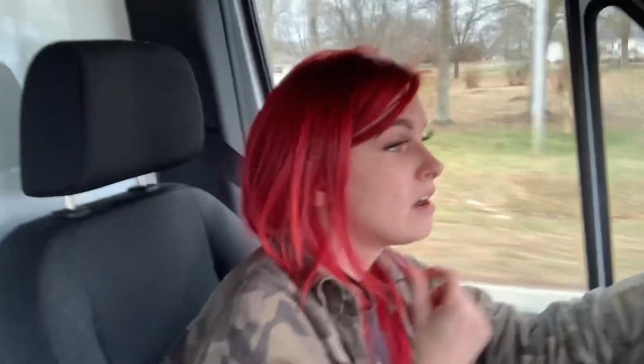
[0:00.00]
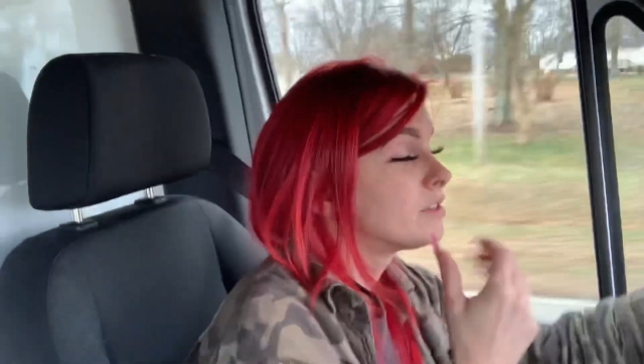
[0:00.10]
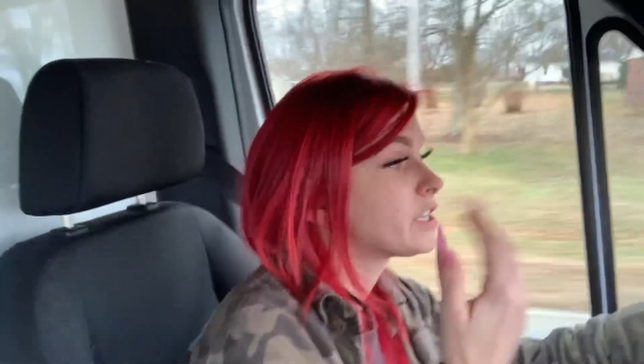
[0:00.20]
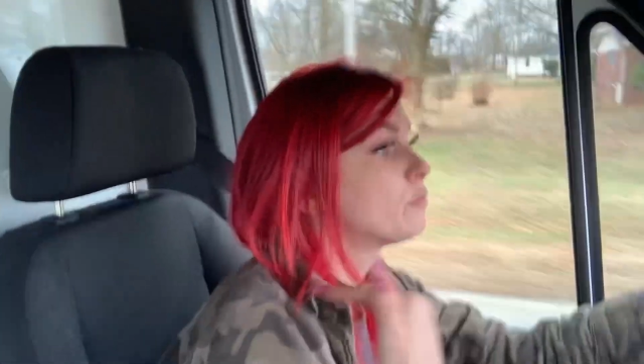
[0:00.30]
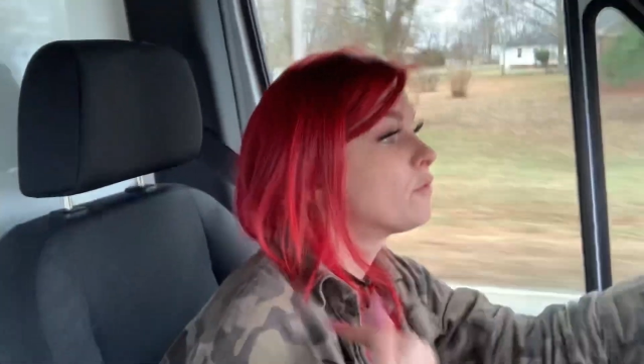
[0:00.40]

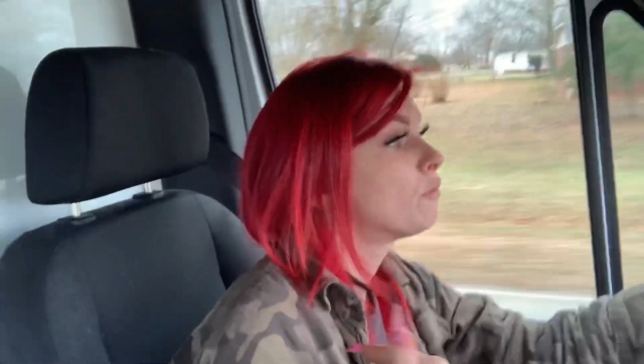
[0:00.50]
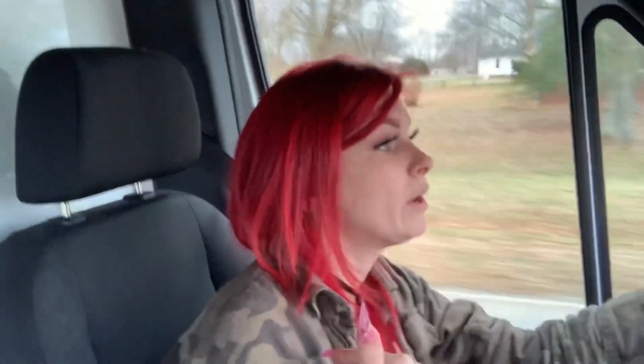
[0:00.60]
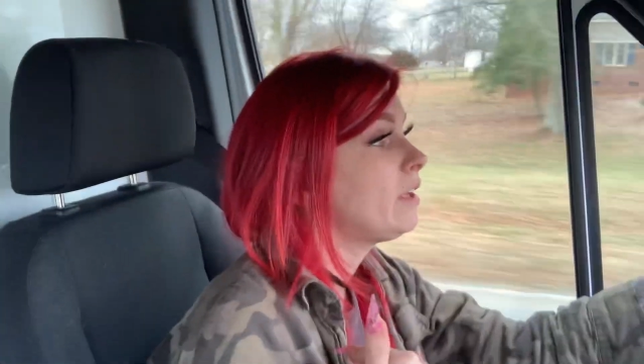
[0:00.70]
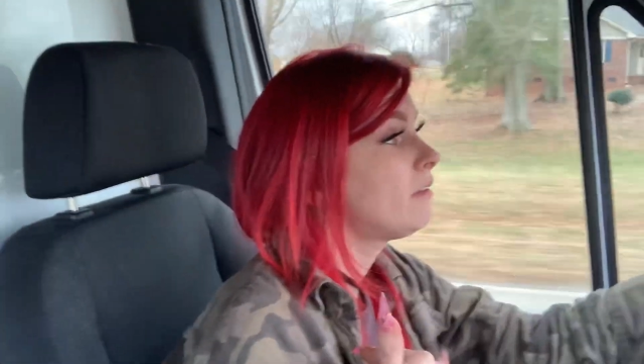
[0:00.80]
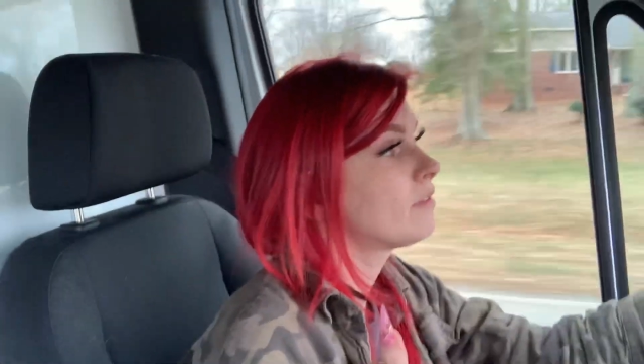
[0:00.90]
so
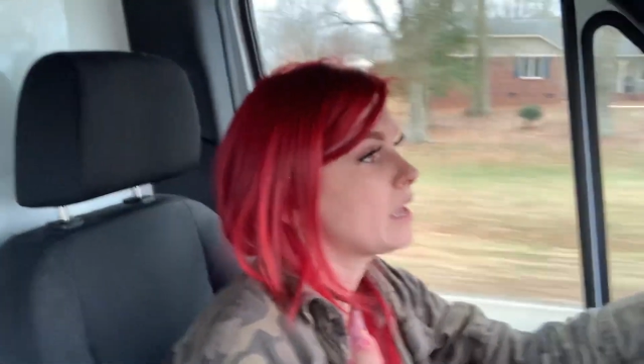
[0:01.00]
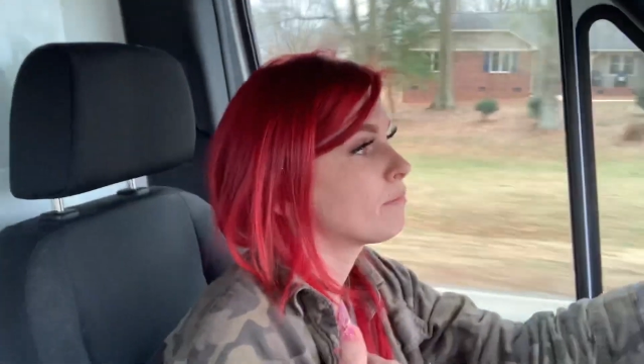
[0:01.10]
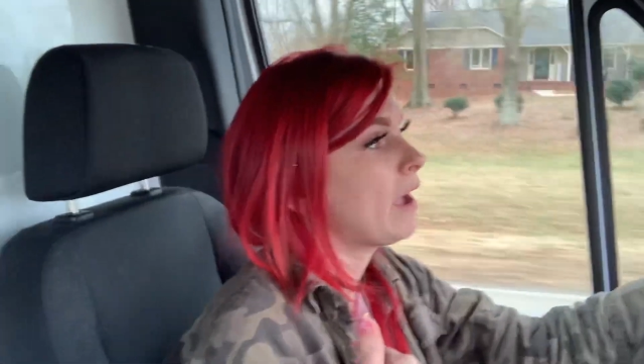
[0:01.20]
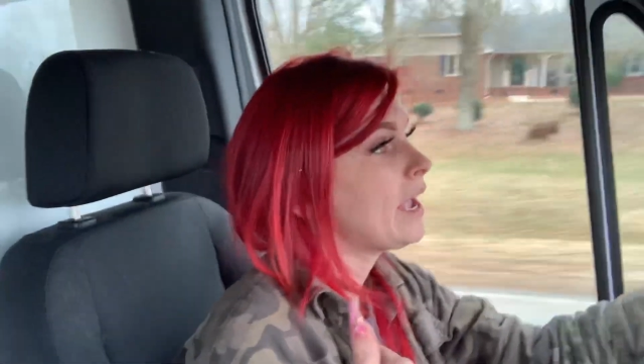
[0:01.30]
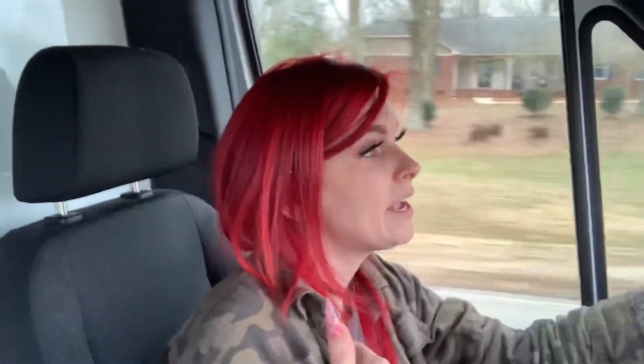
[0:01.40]
one of the, like
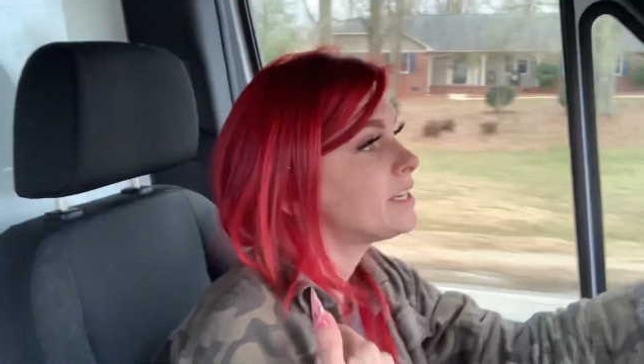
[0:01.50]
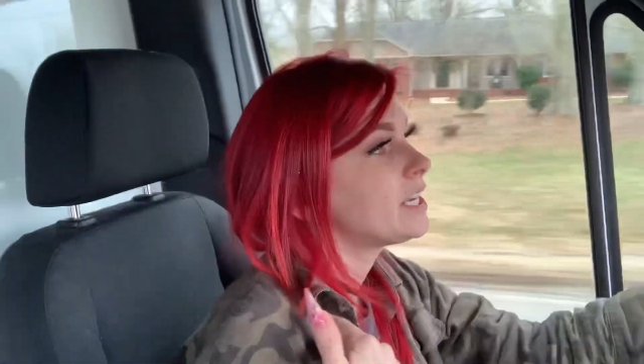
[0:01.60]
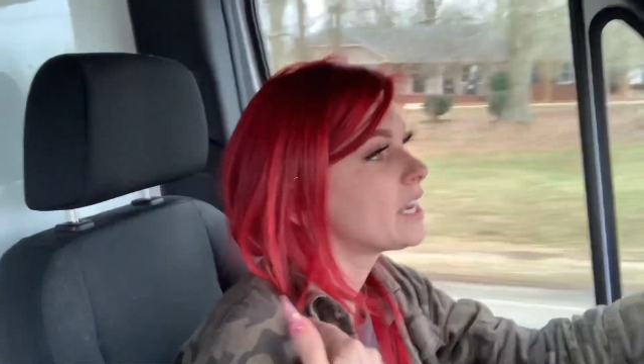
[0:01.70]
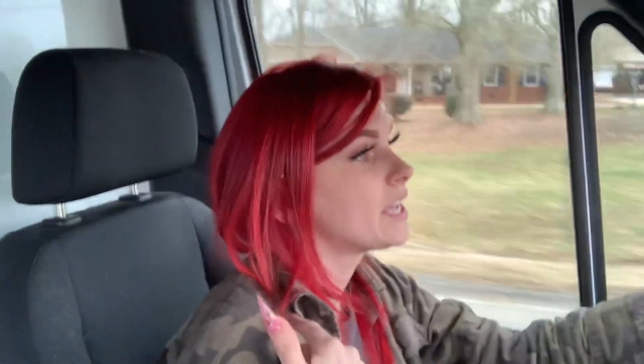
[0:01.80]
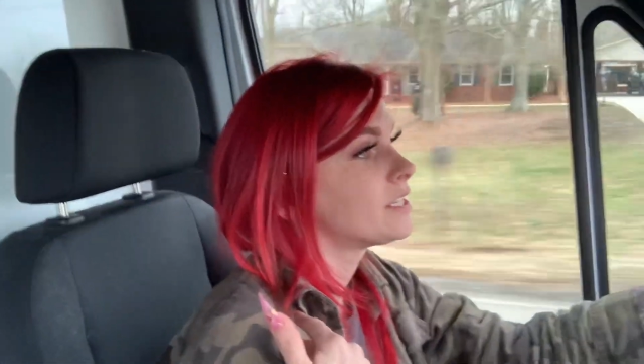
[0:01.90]
my
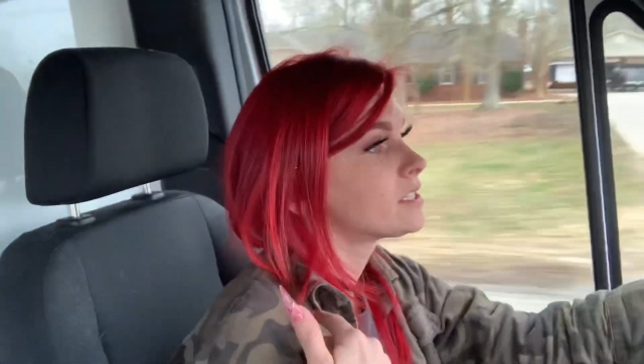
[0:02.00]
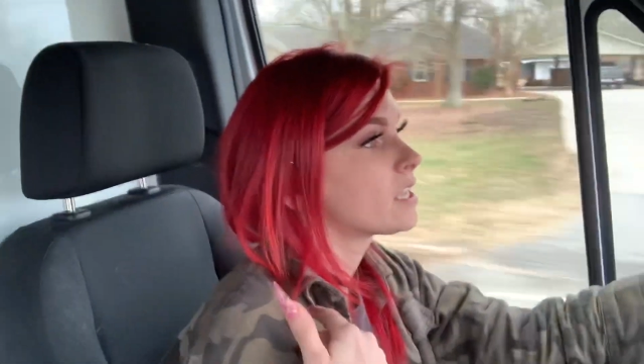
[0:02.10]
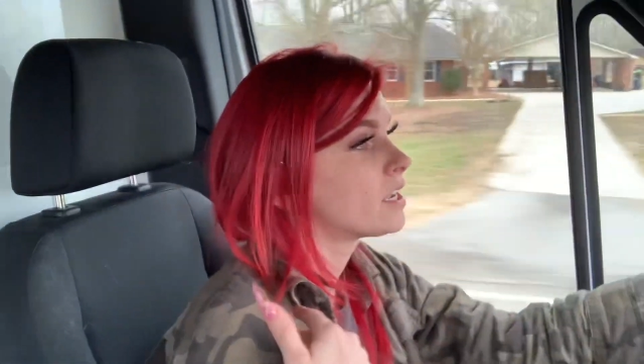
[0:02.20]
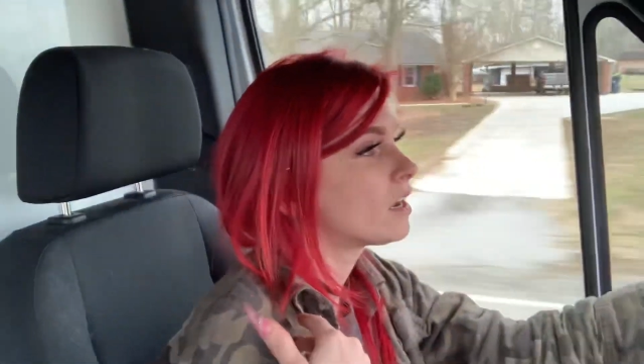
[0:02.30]
ideas